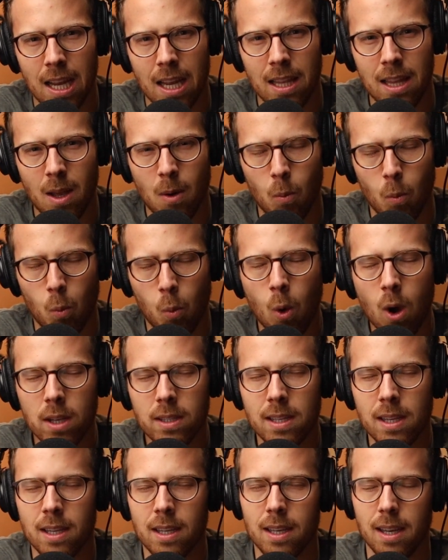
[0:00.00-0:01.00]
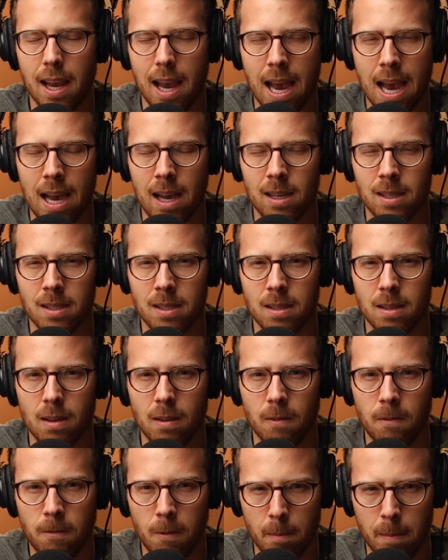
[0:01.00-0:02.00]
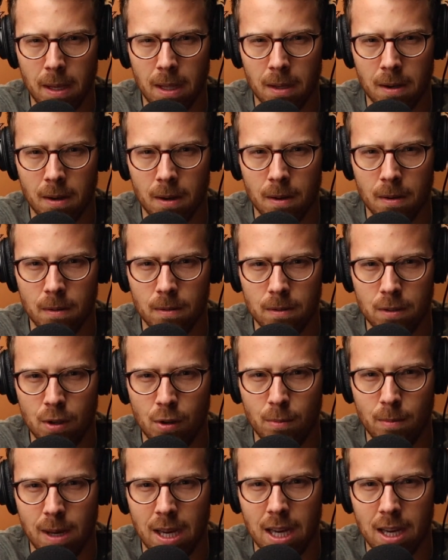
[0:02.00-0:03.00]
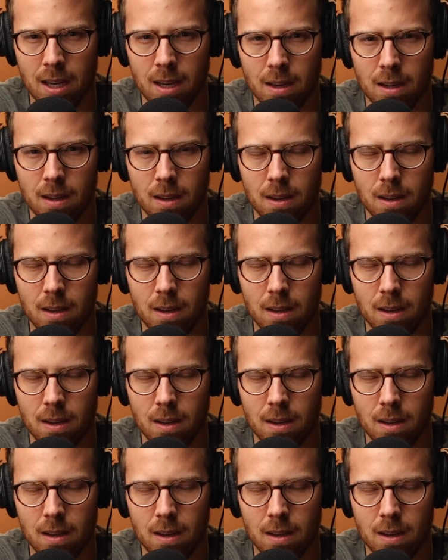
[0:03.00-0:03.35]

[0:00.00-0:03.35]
that wasn't as familiar to me.